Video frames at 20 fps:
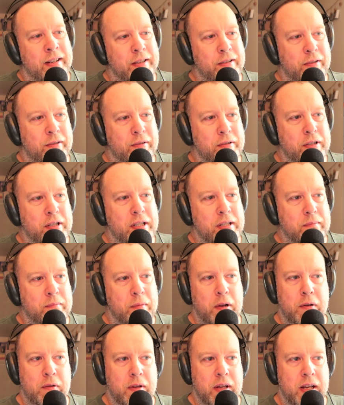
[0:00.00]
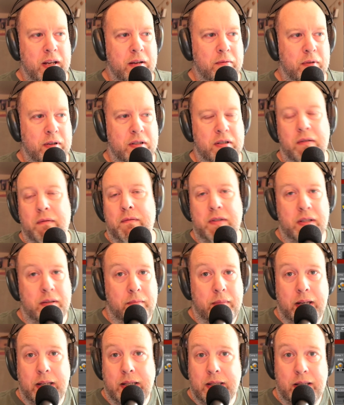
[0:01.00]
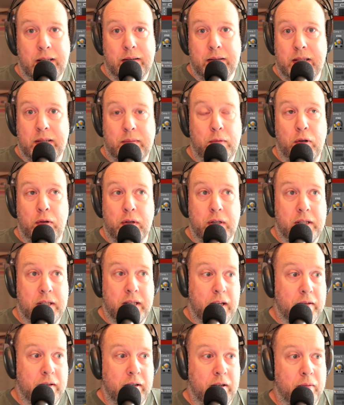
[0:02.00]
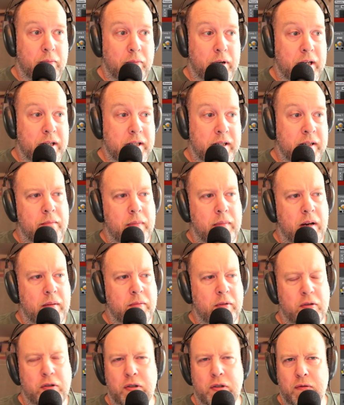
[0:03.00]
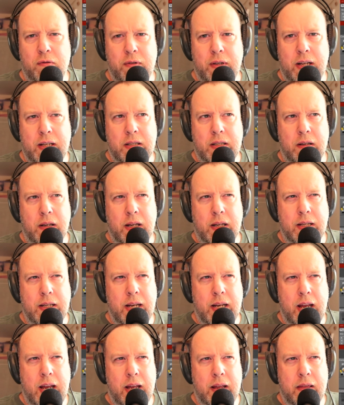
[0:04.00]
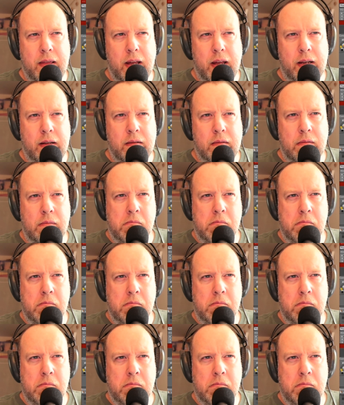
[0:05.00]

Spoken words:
You've got smoothing, which obviously makes it a smoother sounding compressor. I'm not sure that's like a knee thing.